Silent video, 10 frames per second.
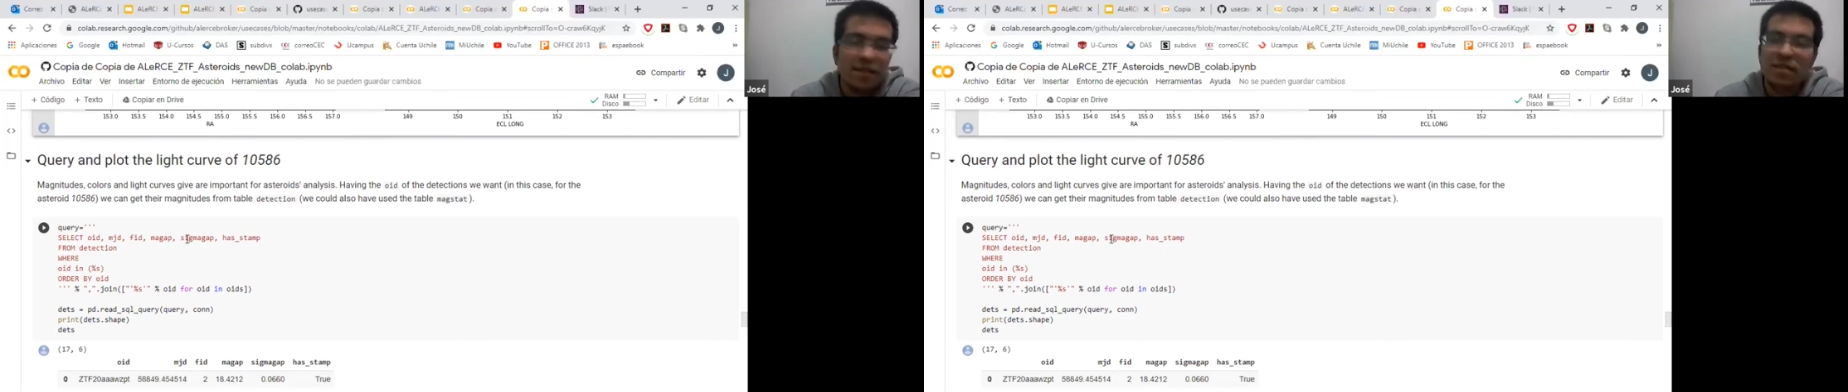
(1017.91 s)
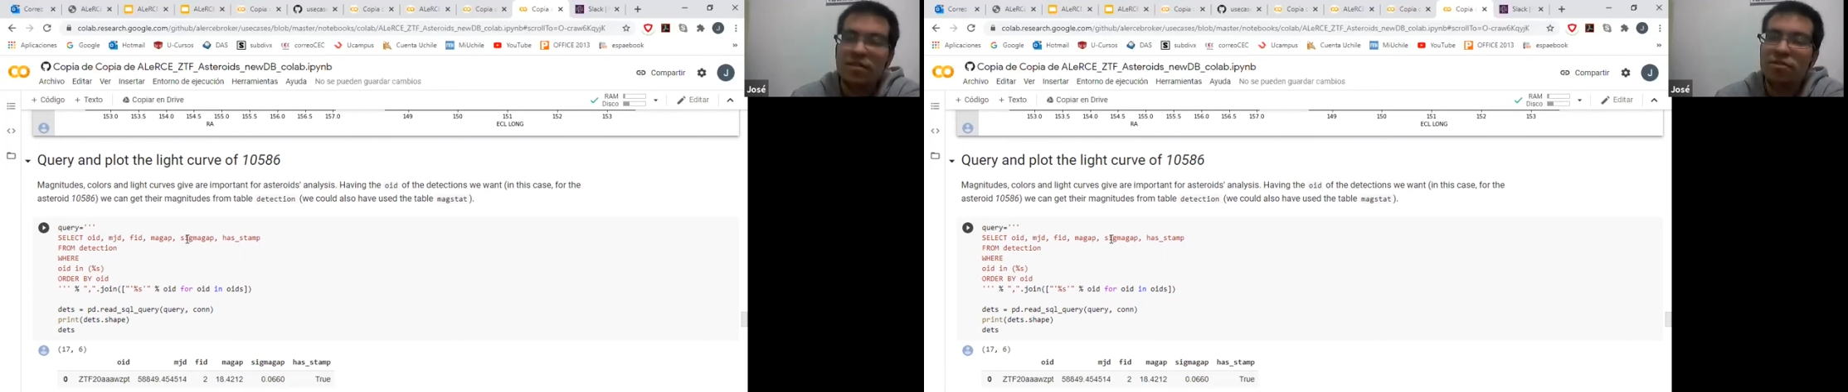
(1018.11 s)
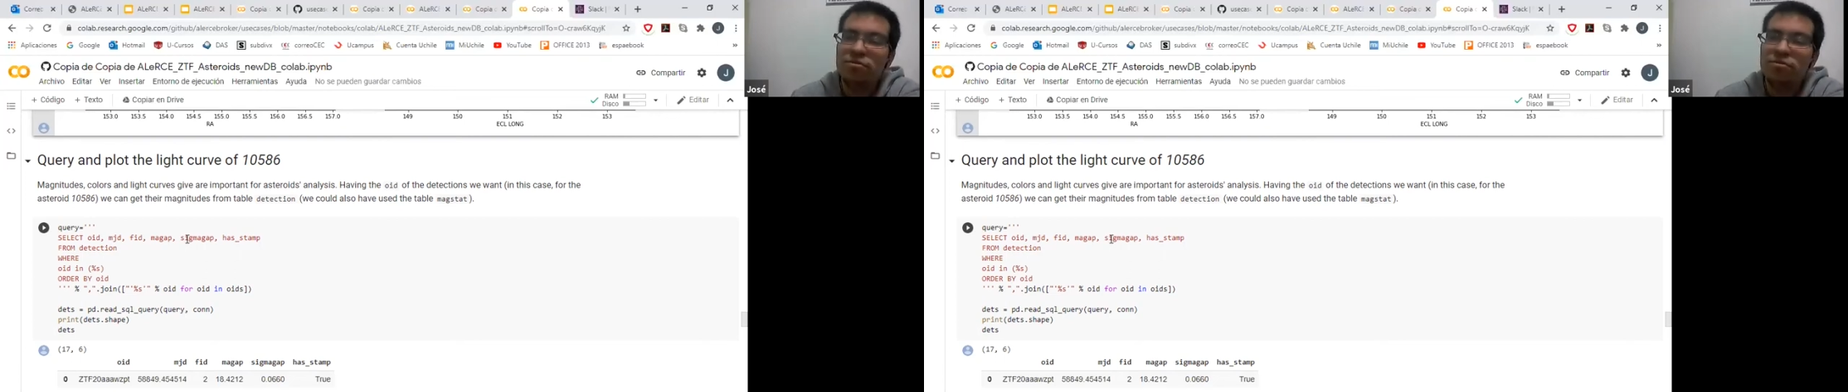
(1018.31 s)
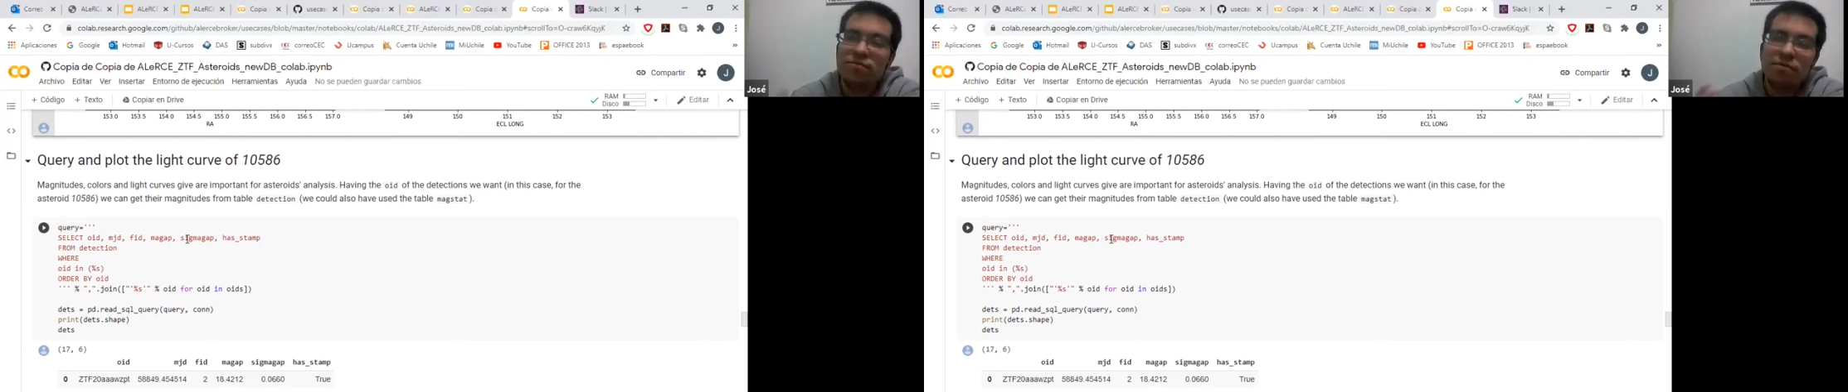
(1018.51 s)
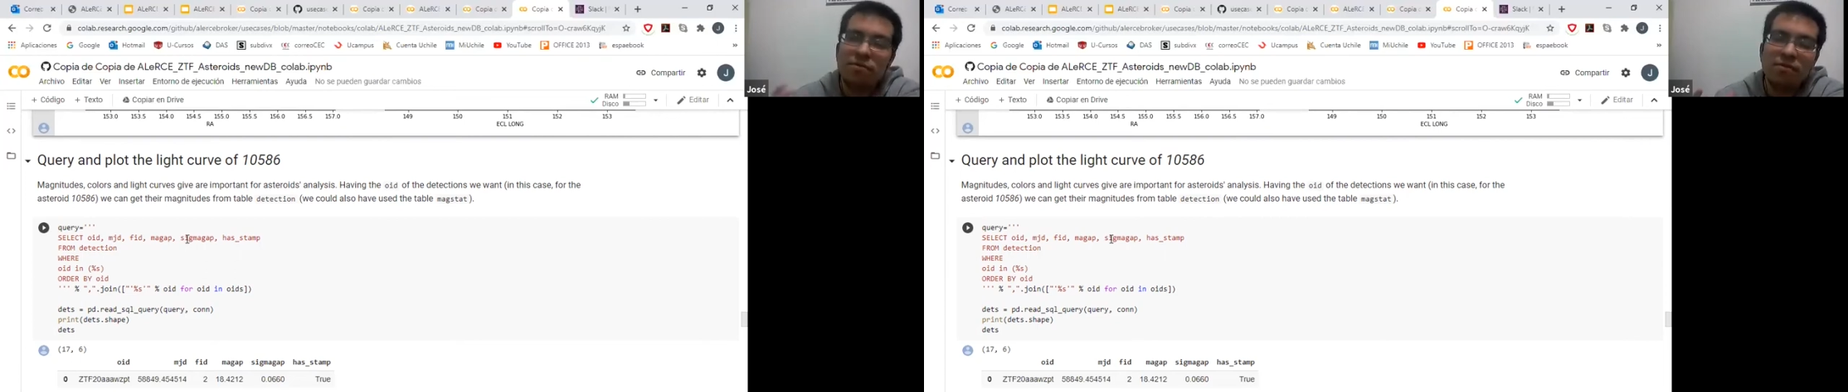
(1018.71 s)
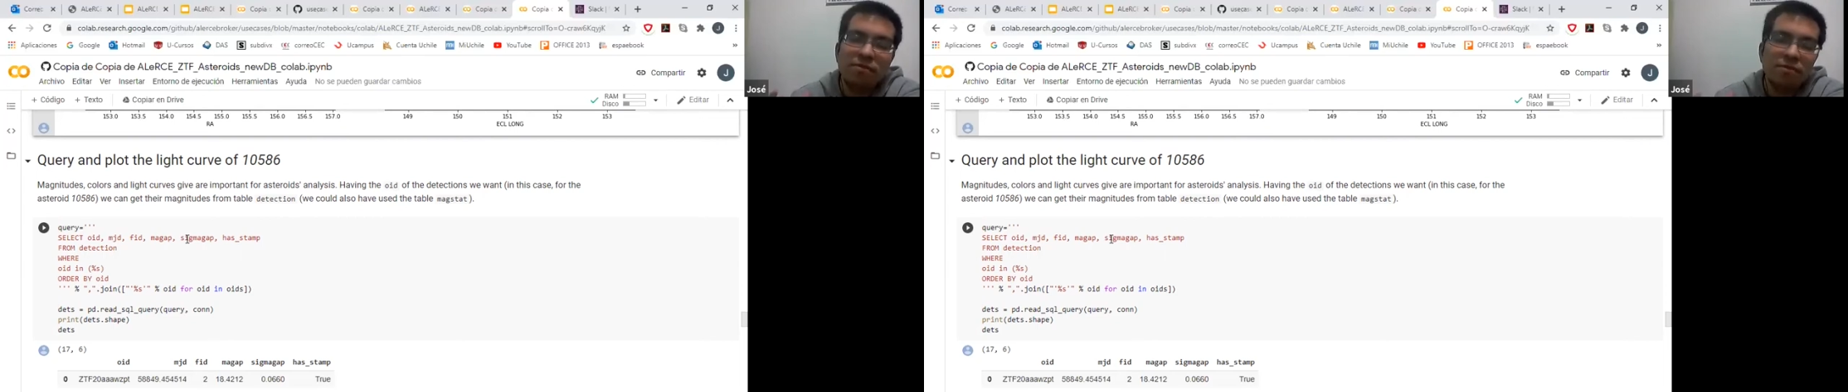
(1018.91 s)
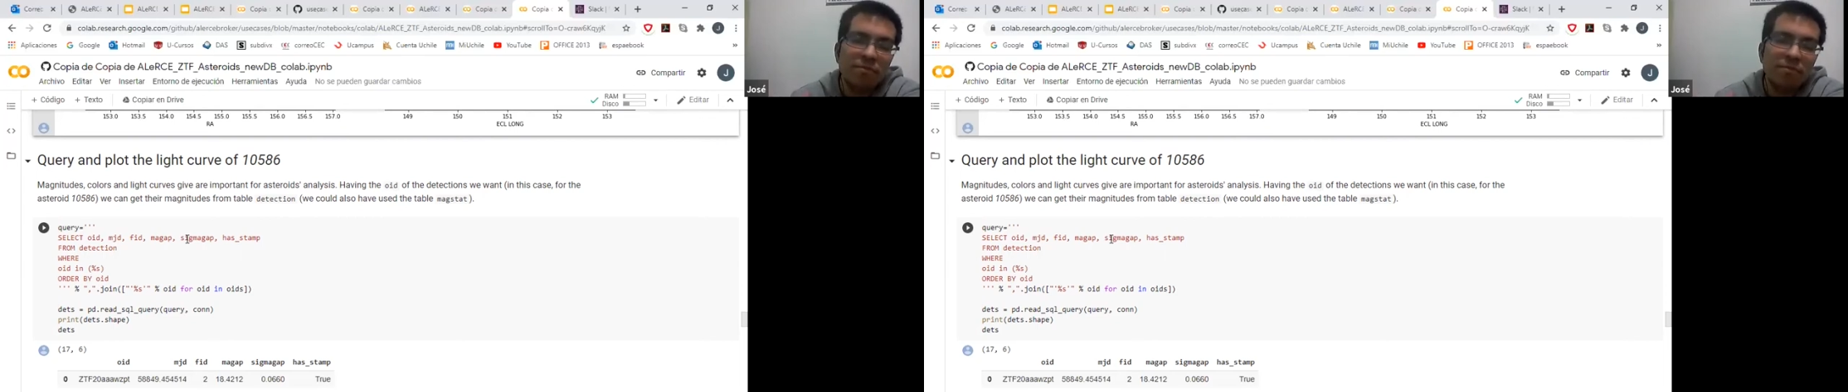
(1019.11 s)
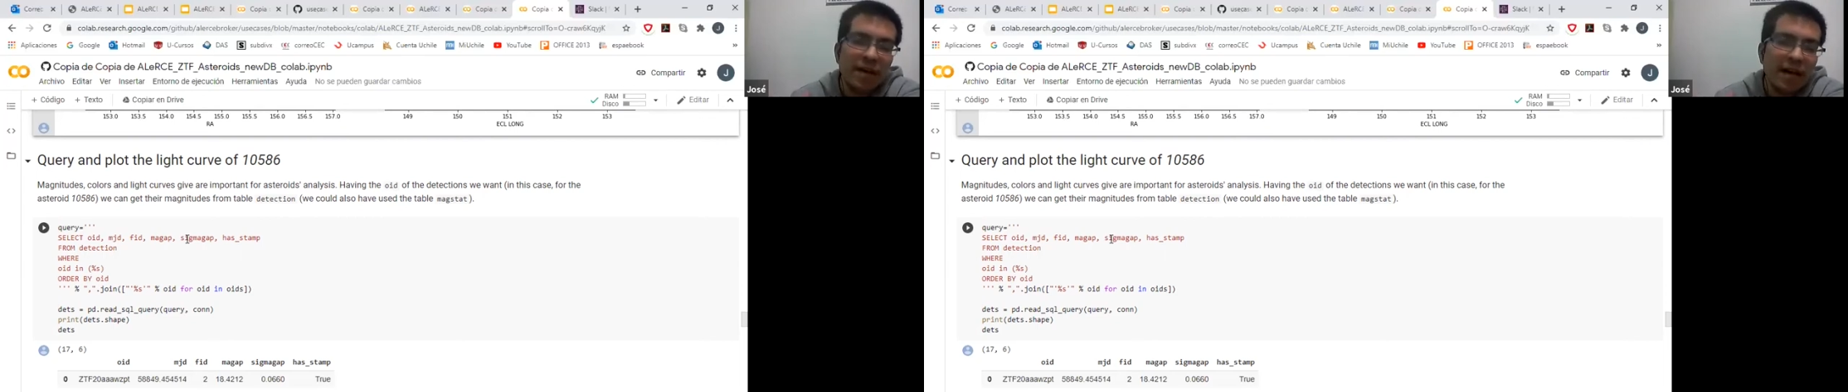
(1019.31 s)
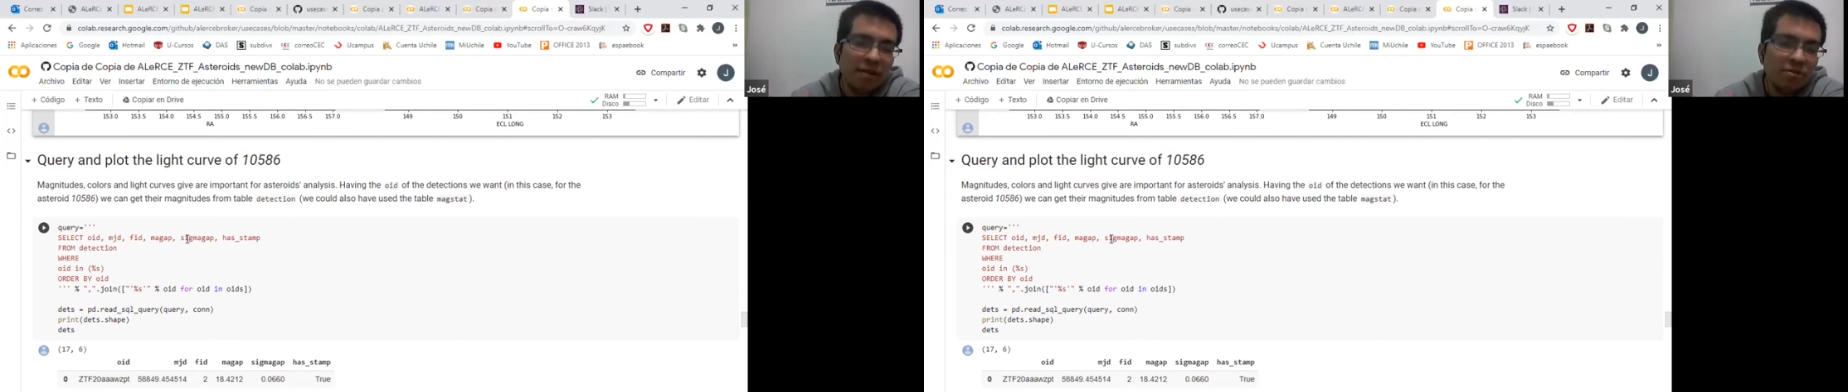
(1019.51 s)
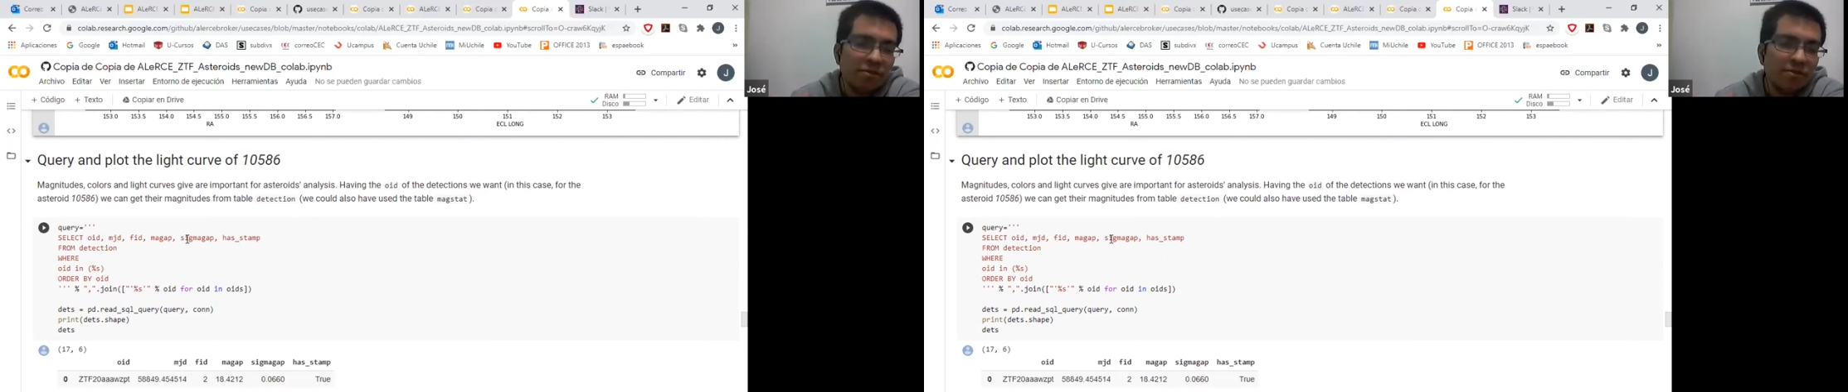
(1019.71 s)
useful for a lot
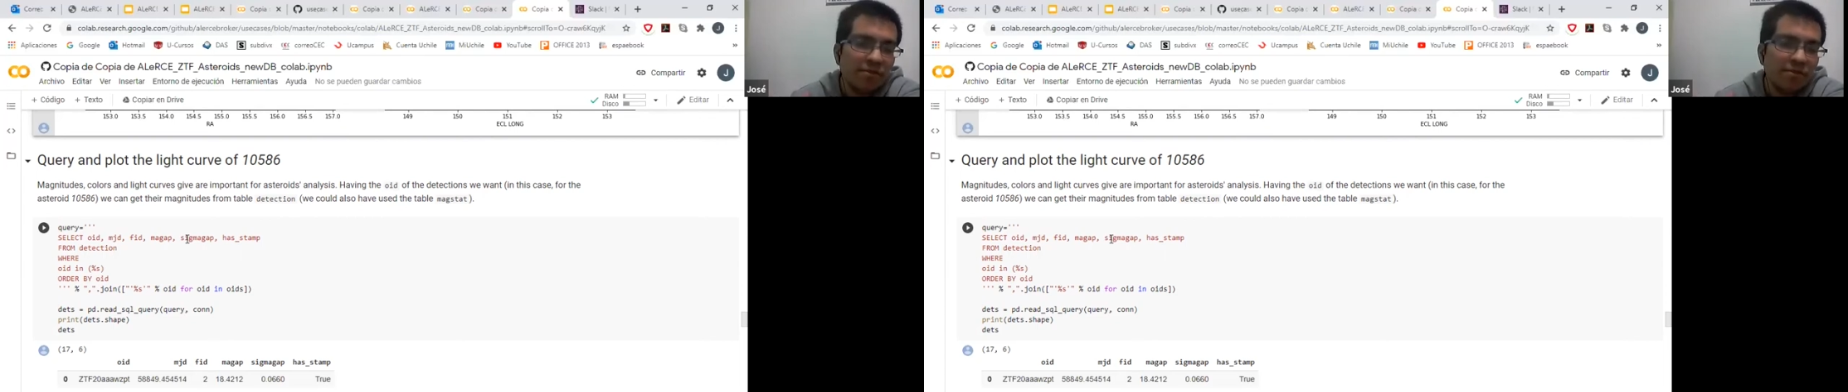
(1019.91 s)
of